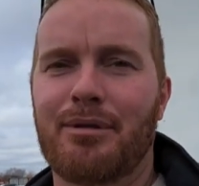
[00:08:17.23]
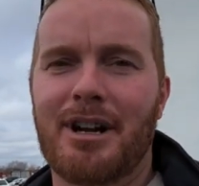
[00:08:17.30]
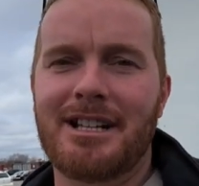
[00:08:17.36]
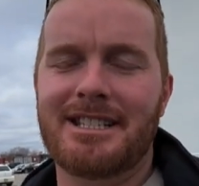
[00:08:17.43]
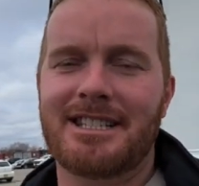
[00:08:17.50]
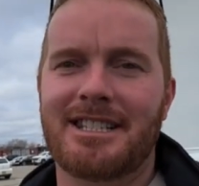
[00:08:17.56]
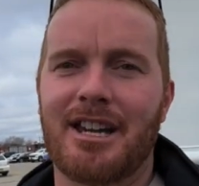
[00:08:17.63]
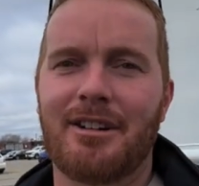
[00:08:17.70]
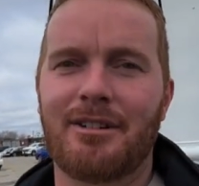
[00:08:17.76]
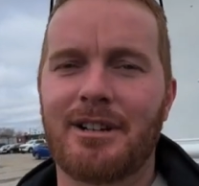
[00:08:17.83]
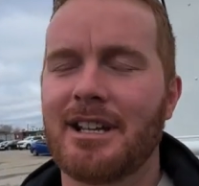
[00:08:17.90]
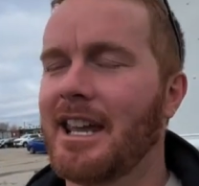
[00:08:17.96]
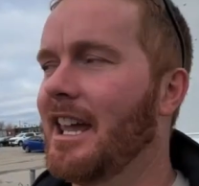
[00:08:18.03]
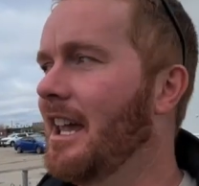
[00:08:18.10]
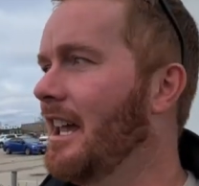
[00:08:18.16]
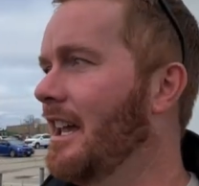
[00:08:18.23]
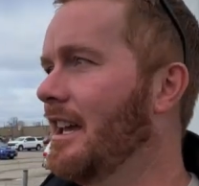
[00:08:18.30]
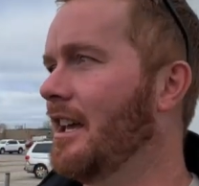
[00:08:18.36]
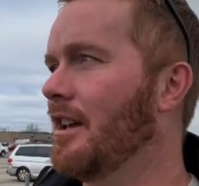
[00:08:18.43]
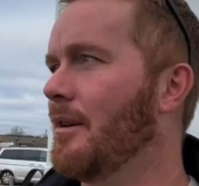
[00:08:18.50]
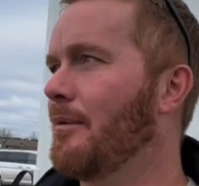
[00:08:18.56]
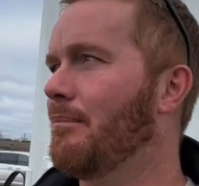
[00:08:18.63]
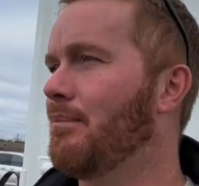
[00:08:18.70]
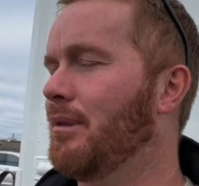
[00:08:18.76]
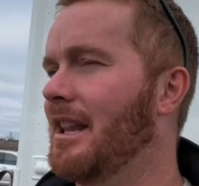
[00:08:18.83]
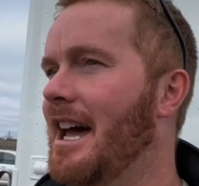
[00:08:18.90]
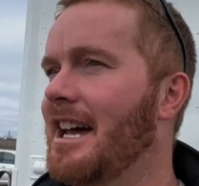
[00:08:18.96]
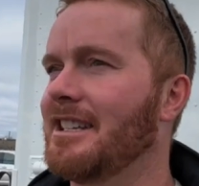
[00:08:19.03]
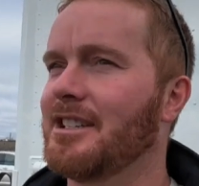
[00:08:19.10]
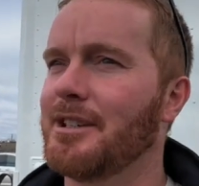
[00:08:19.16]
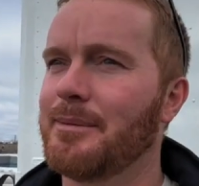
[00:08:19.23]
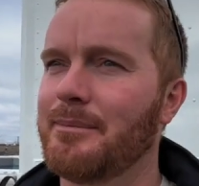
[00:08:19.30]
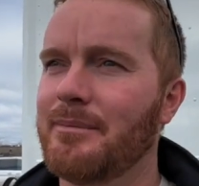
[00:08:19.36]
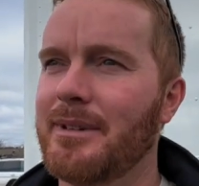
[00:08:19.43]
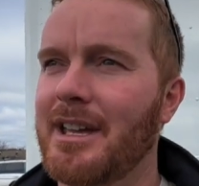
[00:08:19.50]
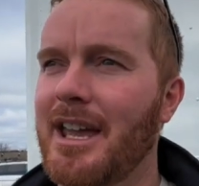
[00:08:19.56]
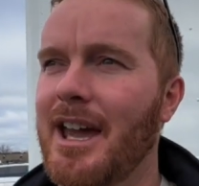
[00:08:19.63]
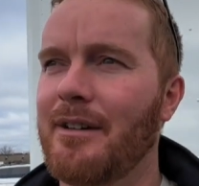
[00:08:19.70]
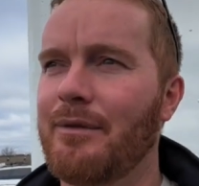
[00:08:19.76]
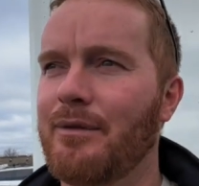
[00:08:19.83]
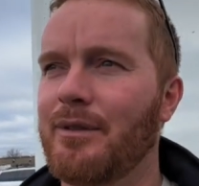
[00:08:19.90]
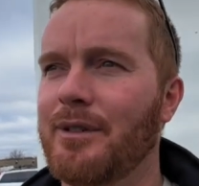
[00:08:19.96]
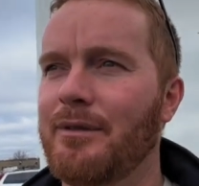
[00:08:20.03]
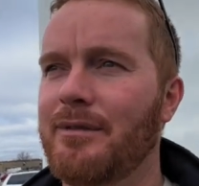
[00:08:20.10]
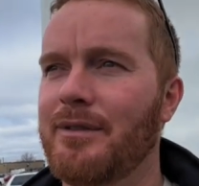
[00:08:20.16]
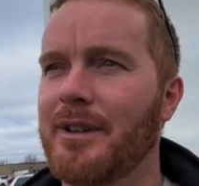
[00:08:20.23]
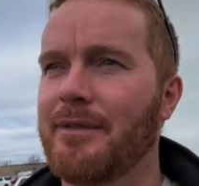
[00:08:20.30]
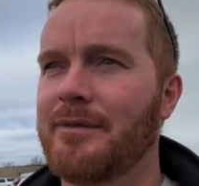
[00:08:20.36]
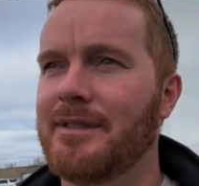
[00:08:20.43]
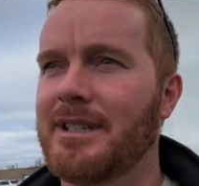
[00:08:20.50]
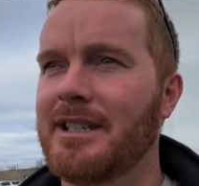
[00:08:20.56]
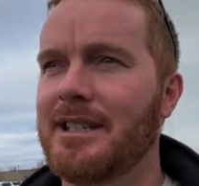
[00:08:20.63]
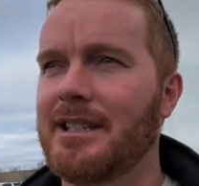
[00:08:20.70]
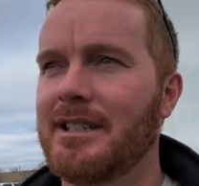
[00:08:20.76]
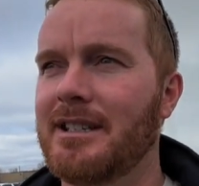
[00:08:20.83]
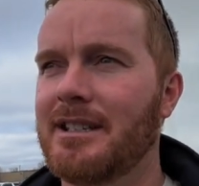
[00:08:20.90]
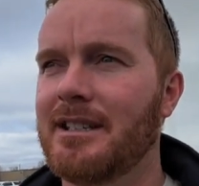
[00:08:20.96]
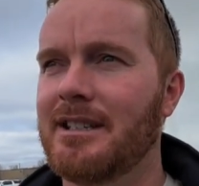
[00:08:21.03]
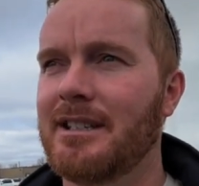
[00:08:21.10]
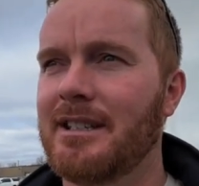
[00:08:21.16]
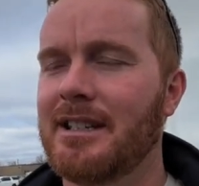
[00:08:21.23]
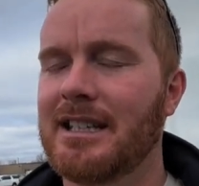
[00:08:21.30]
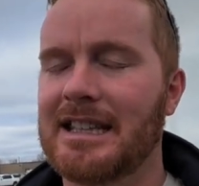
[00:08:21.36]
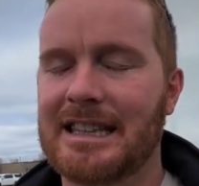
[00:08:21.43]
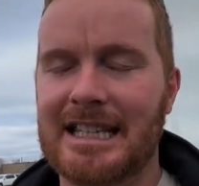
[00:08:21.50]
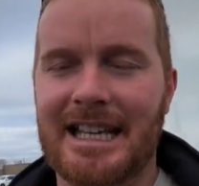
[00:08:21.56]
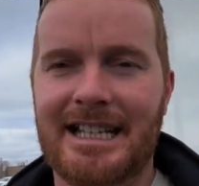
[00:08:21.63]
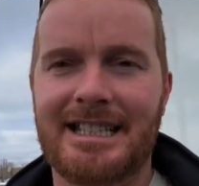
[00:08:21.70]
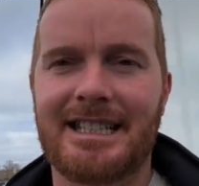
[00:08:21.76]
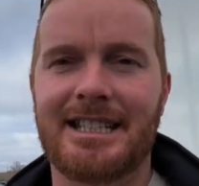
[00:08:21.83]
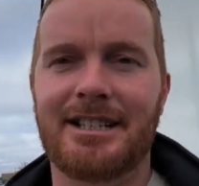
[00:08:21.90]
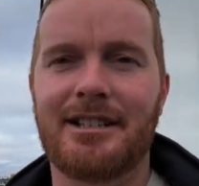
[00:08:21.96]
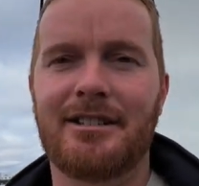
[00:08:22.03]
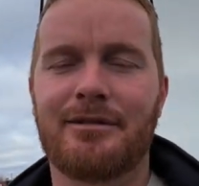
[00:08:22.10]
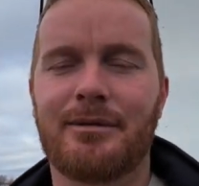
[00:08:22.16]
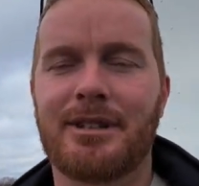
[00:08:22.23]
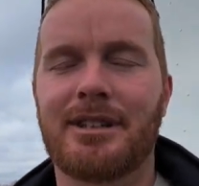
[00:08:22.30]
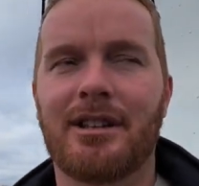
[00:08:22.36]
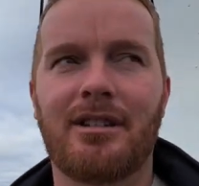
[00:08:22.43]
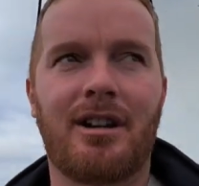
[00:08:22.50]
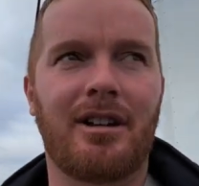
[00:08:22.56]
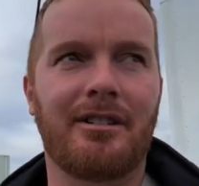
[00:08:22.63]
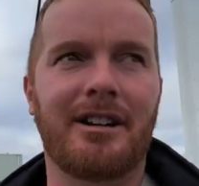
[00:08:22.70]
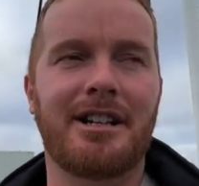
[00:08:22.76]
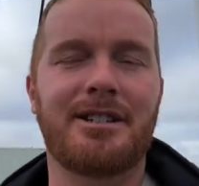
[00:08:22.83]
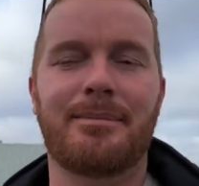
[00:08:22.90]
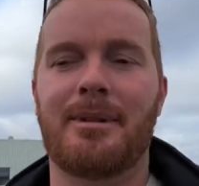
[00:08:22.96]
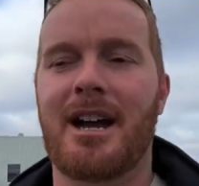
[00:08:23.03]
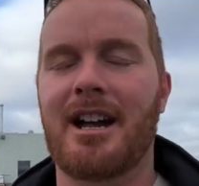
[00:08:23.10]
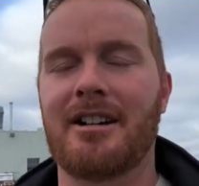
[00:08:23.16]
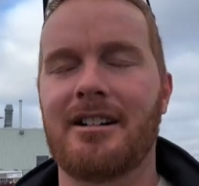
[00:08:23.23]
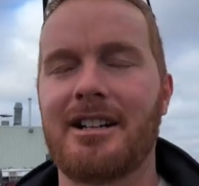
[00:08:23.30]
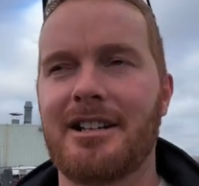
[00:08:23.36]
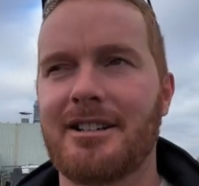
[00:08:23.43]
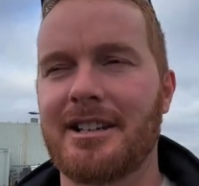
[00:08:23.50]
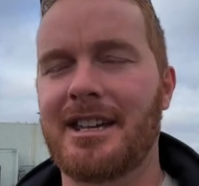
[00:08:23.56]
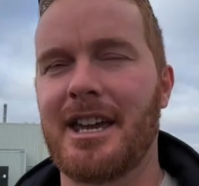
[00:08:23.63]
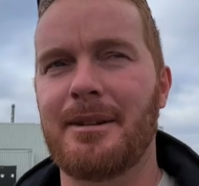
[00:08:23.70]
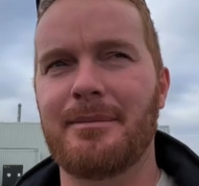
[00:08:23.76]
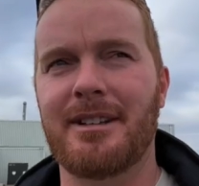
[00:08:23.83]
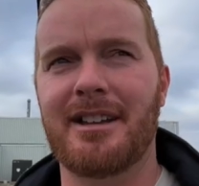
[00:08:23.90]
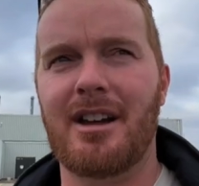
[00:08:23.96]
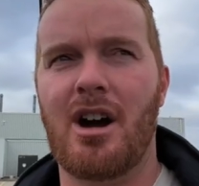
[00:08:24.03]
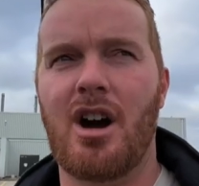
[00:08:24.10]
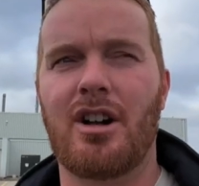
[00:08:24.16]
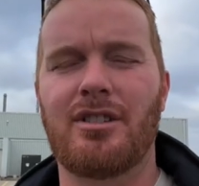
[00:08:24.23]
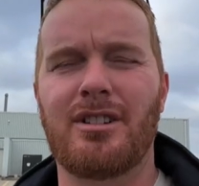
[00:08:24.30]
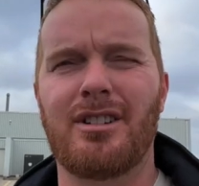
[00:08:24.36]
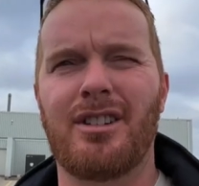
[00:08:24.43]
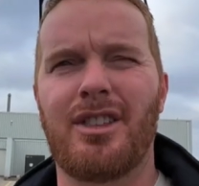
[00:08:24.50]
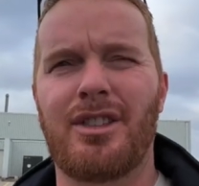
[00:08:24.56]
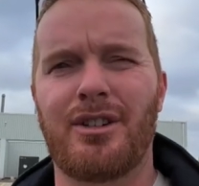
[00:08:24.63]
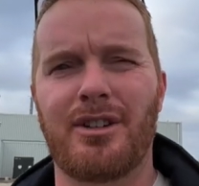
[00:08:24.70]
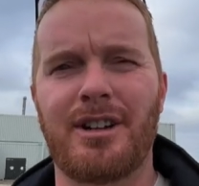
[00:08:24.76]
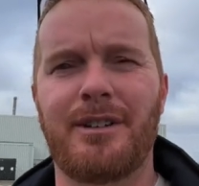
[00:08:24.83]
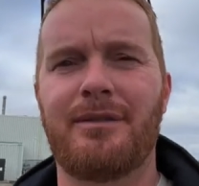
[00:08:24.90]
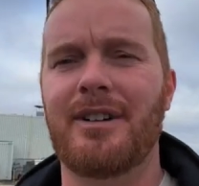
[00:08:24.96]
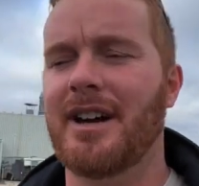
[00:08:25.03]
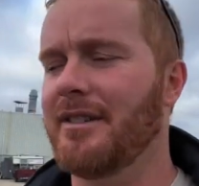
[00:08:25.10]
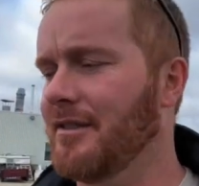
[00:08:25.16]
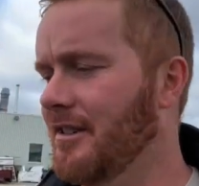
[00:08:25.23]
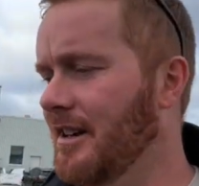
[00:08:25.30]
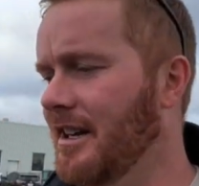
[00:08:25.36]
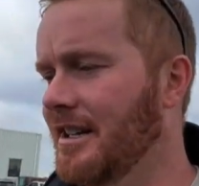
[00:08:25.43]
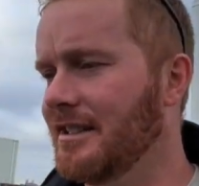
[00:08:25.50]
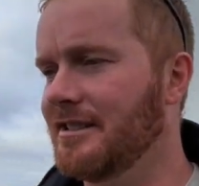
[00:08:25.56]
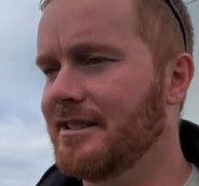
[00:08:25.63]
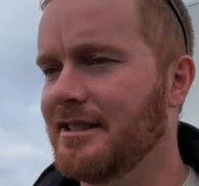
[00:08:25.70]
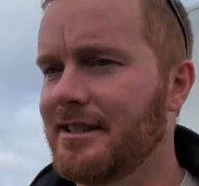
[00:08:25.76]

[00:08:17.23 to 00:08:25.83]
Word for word: priced out a Platinum F-150 Lightning with the long-range battery, and it came to like 135 grand.